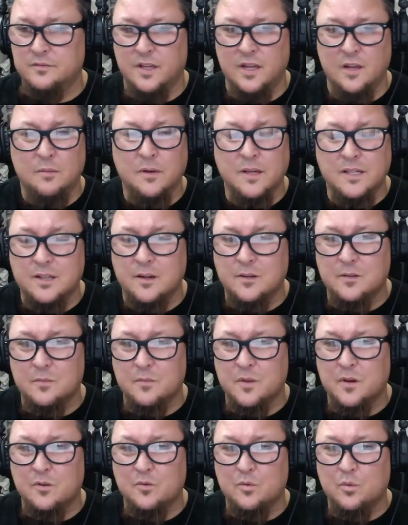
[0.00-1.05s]
any place else
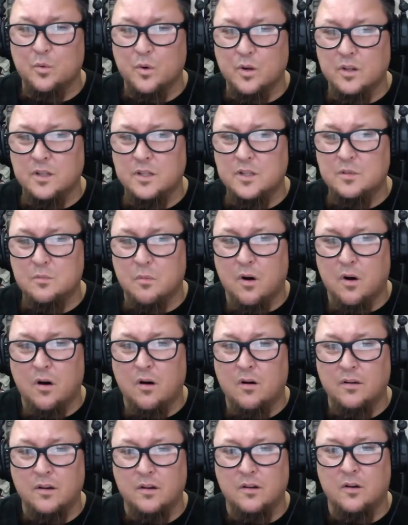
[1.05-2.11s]
up there, is really
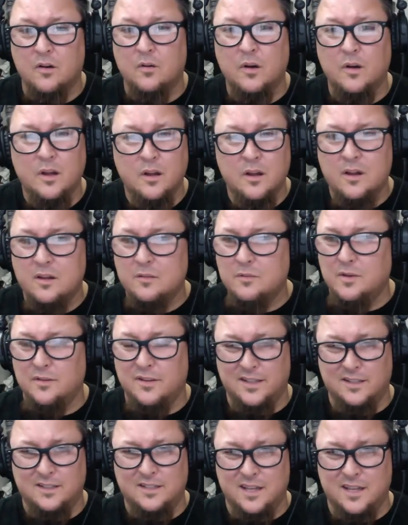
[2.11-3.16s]
small,
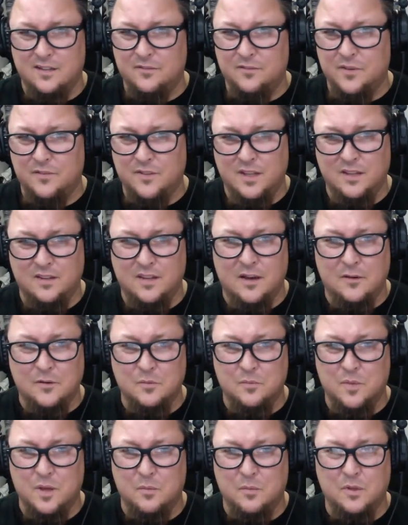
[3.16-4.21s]
maybe like 10,
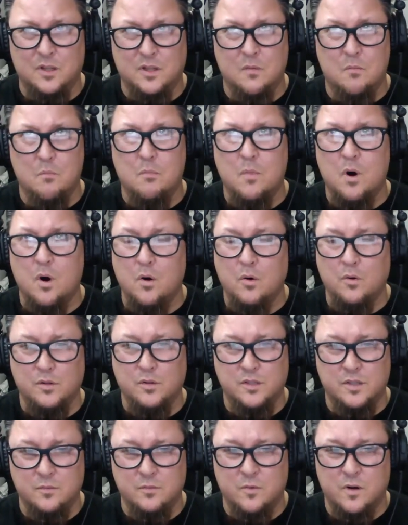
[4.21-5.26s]
15,000 people at the
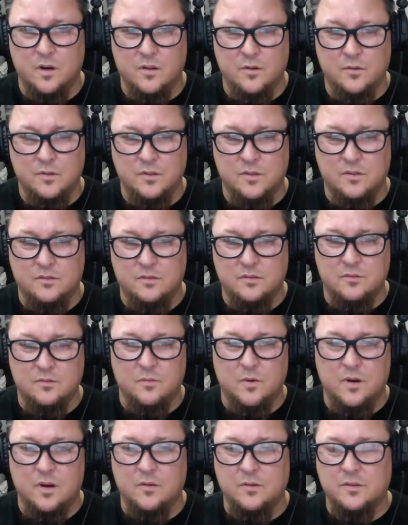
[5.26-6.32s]
most in one of
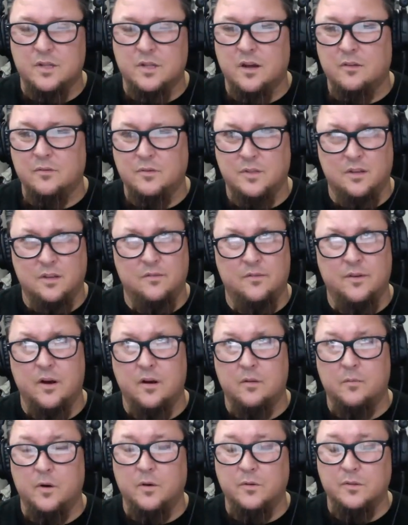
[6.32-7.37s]
those towns, at the
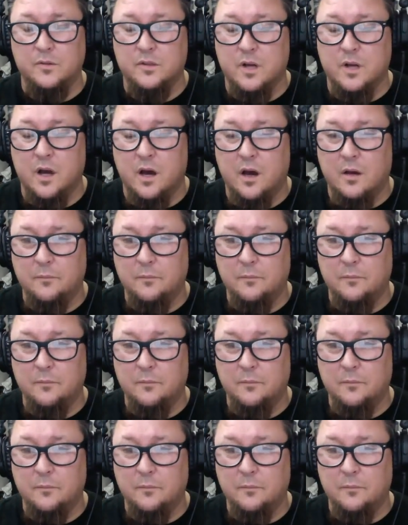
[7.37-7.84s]
very most.